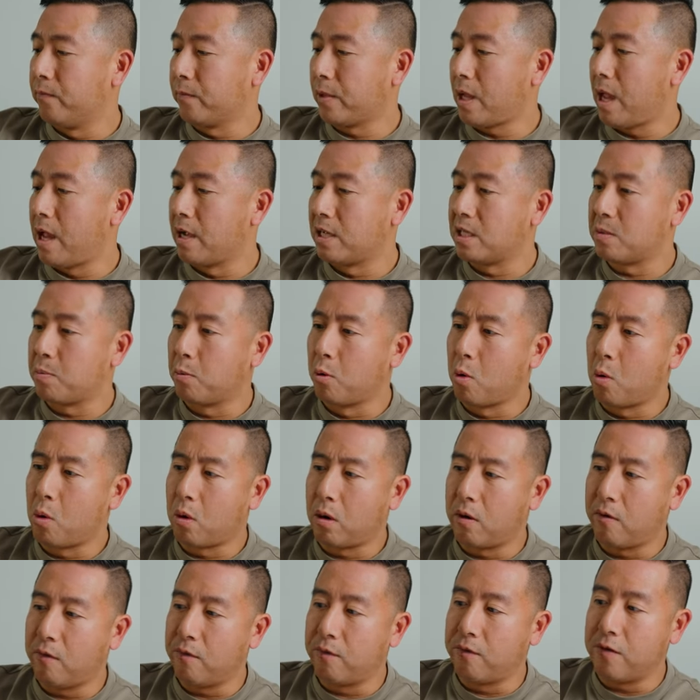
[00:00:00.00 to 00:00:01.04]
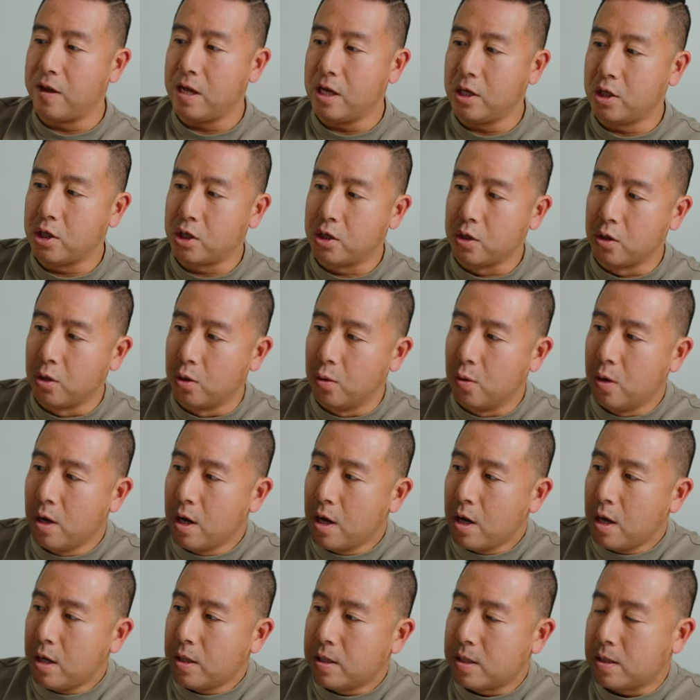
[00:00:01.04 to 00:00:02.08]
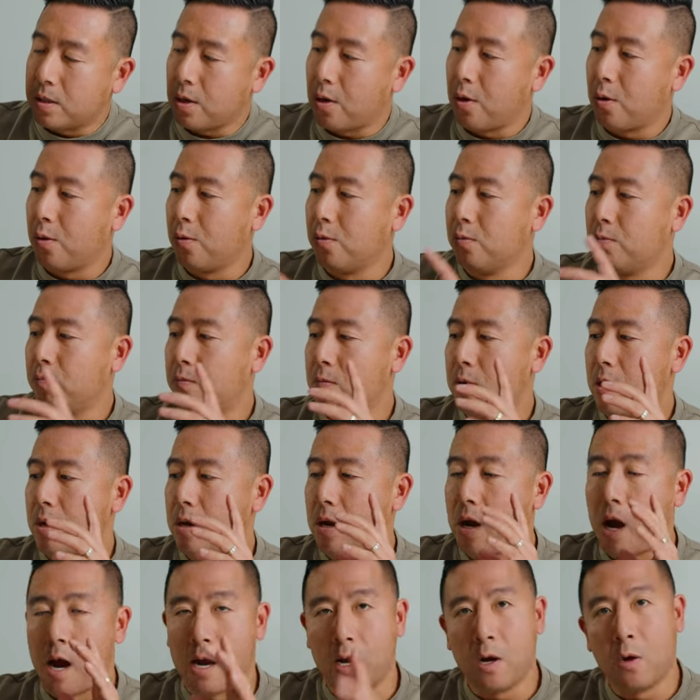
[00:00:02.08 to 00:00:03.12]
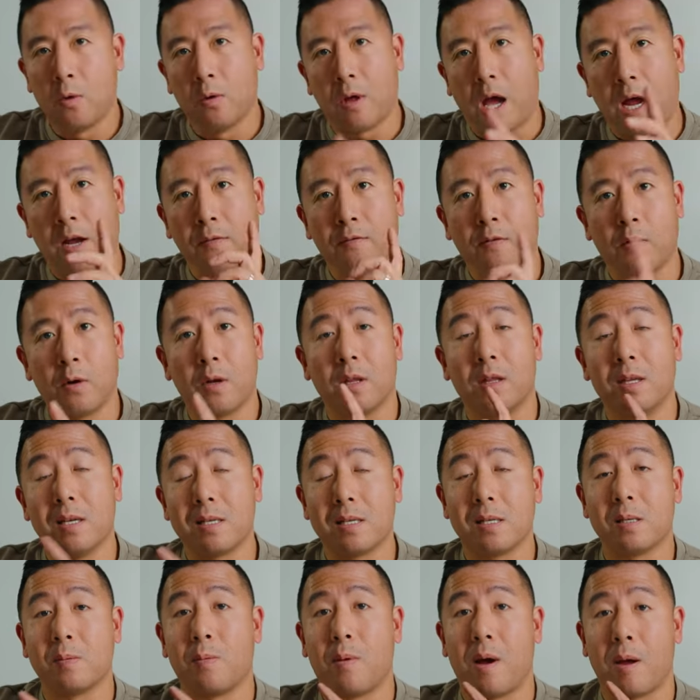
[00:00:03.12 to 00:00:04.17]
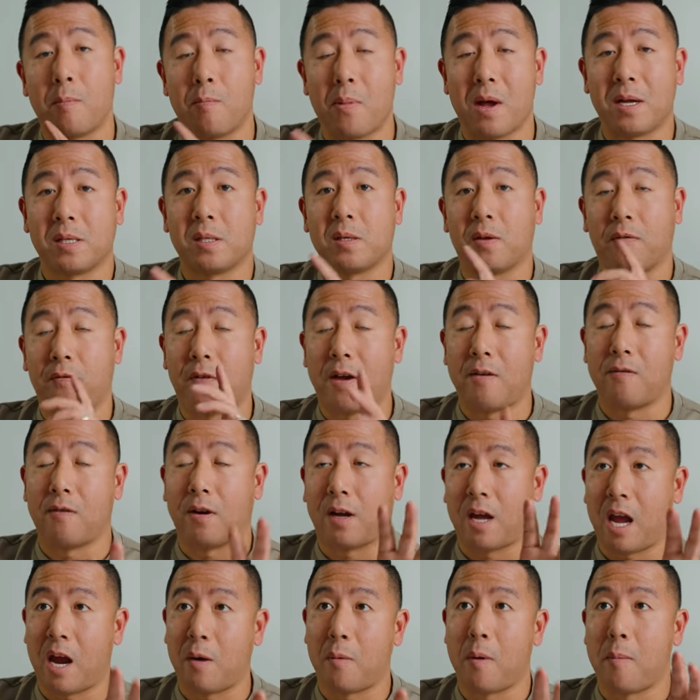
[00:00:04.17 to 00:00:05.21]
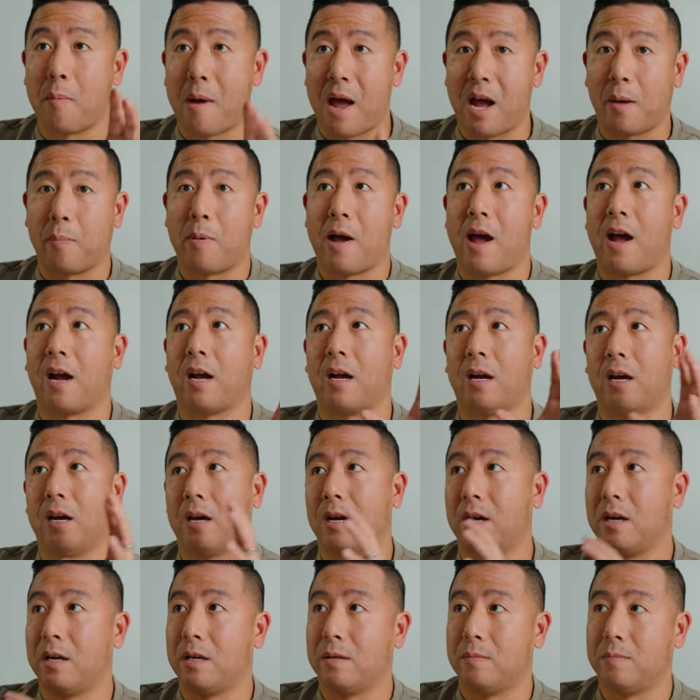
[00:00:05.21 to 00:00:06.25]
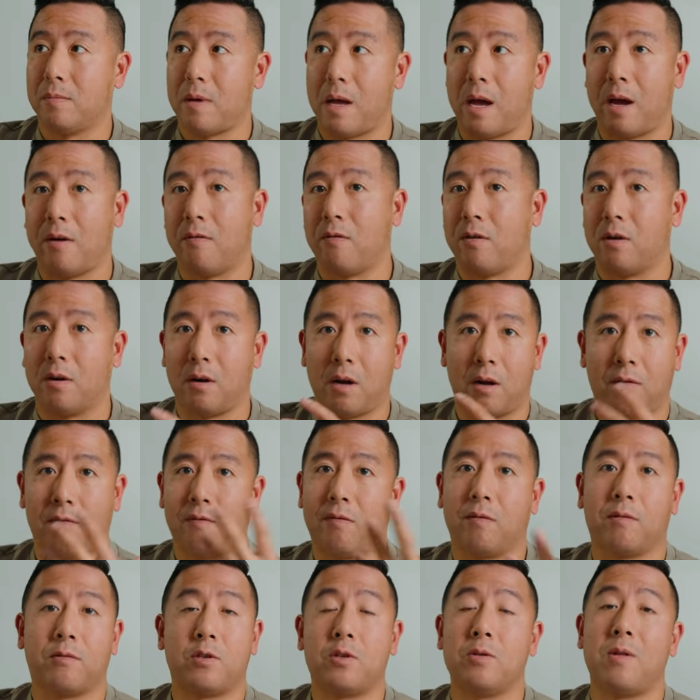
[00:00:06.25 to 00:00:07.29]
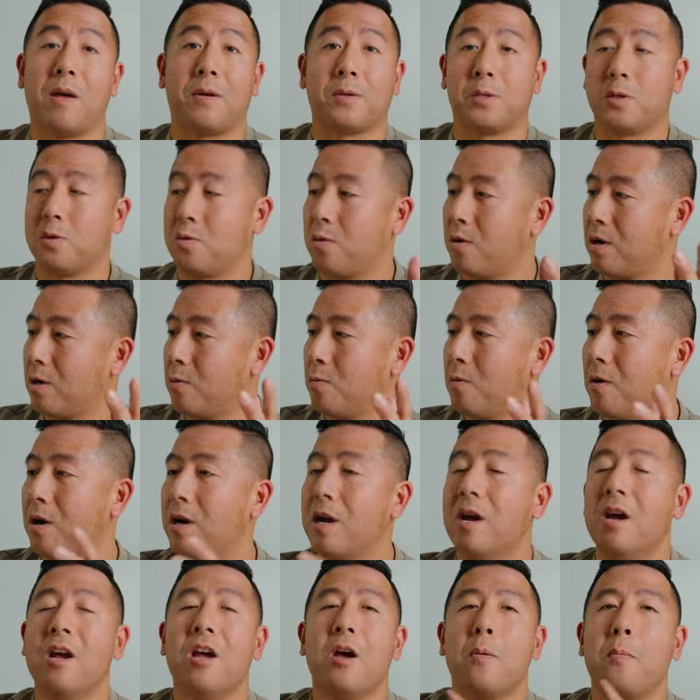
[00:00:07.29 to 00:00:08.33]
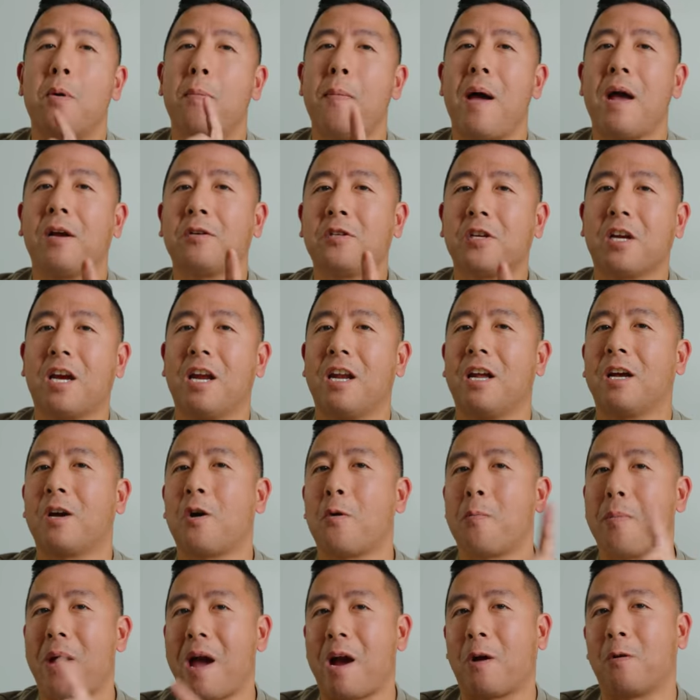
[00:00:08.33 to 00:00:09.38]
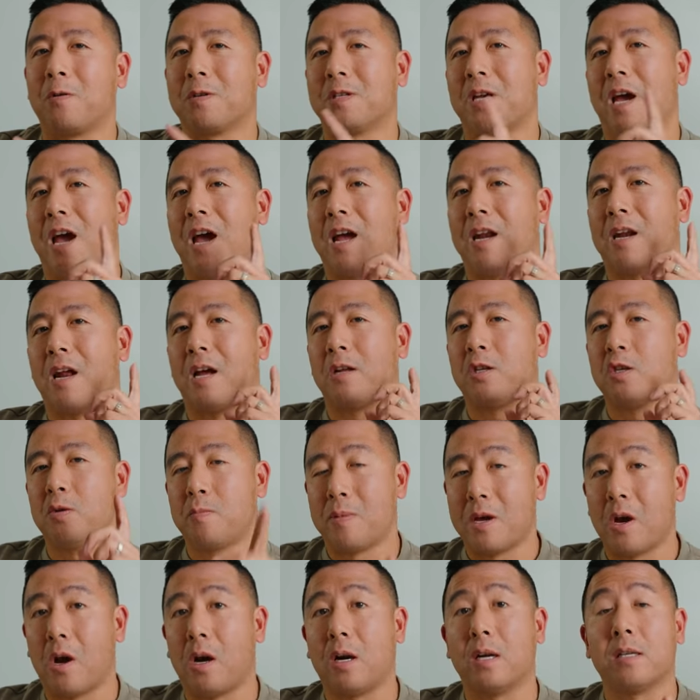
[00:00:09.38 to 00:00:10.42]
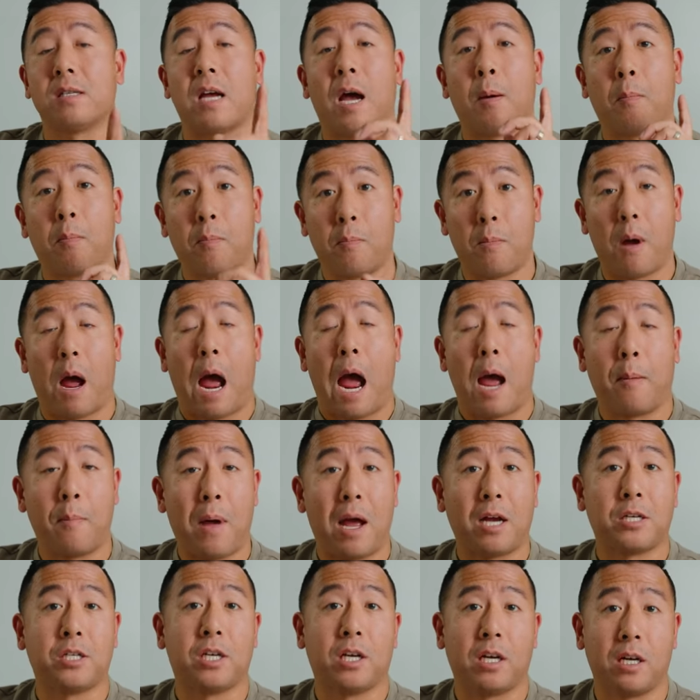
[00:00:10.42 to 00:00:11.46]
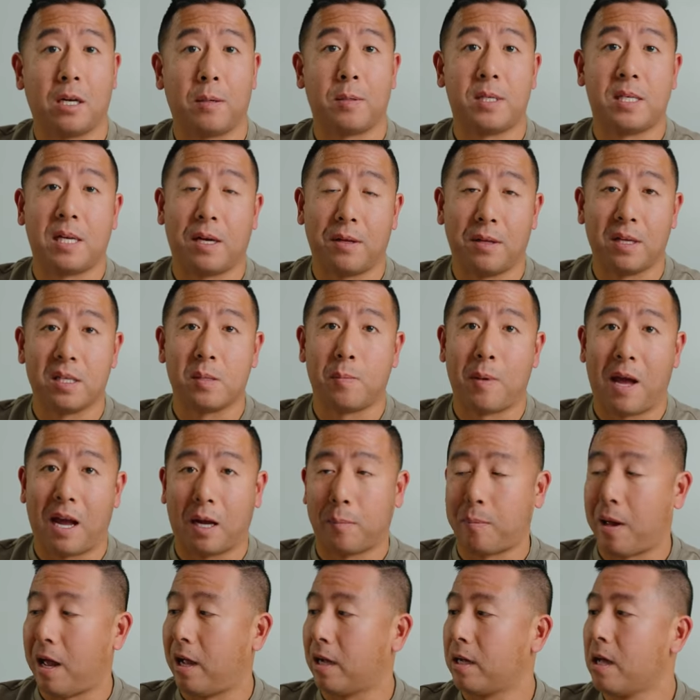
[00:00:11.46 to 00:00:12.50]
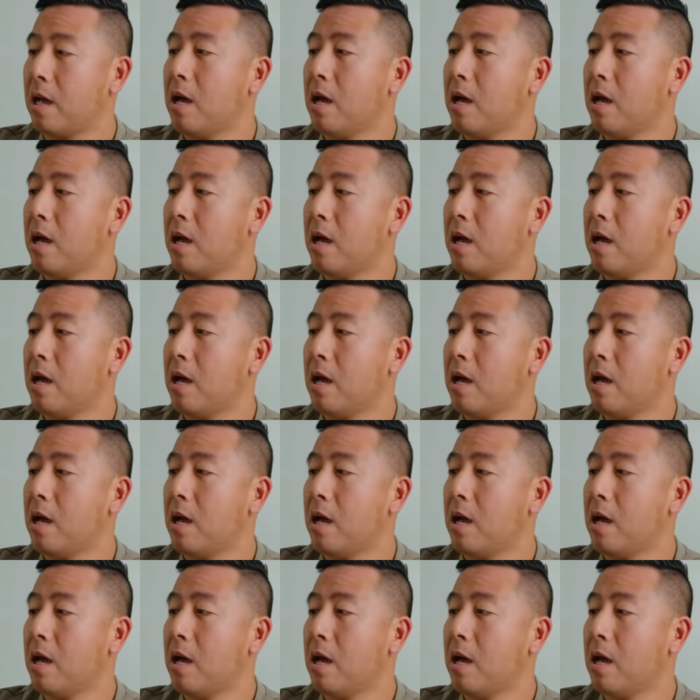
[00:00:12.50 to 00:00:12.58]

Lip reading: Explore V2. So I know I voted this as my best favorite camera backpack ever of 2021, but I'm actually kind of go backwards. And to be honest, I'm actually gonna sell this backpack.